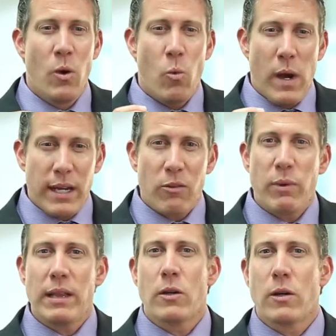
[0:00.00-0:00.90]
what can
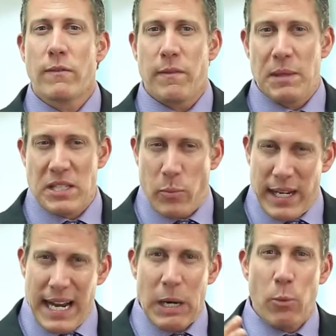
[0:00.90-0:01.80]
we learn from this, and we
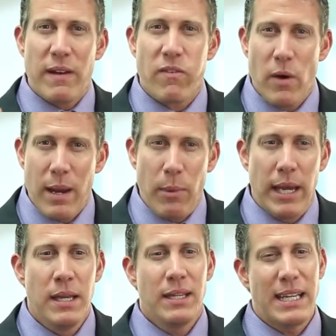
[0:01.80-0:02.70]
kind of reframe it,